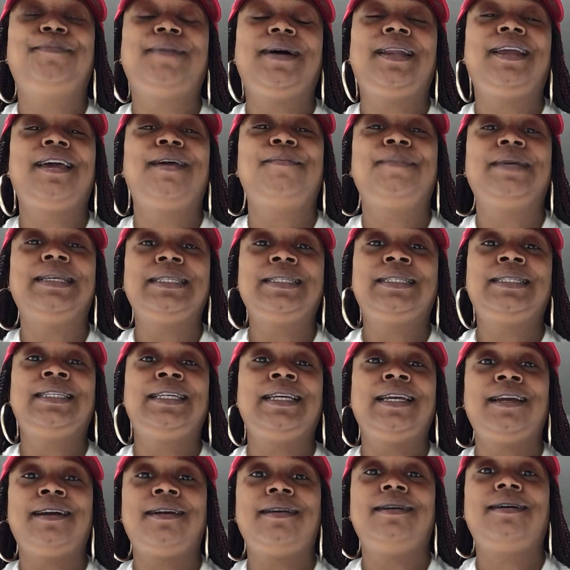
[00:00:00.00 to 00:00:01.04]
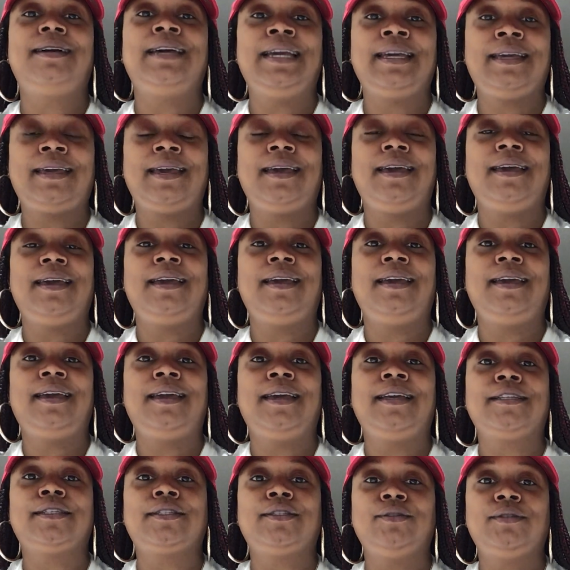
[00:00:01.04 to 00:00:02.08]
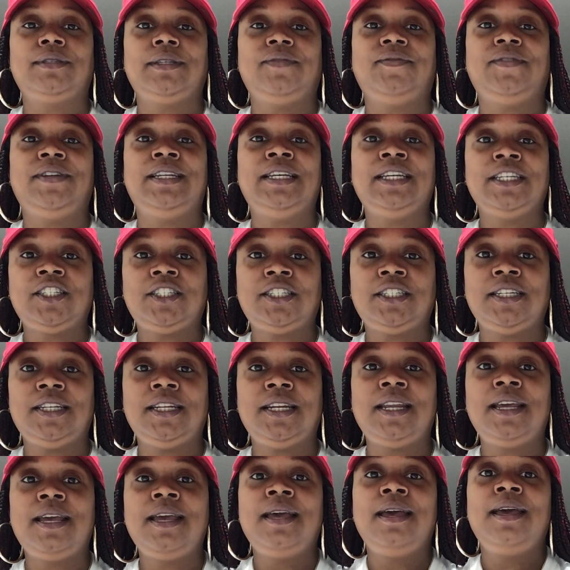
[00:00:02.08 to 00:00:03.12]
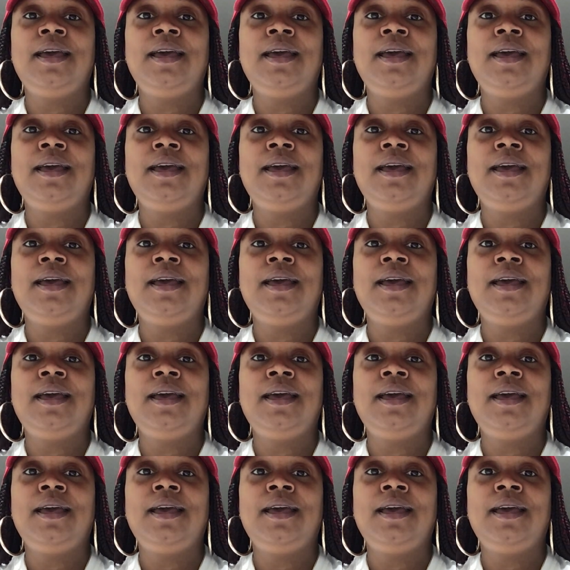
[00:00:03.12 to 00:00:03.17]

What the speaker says: My name is Tierra, aka Exclusive Edition.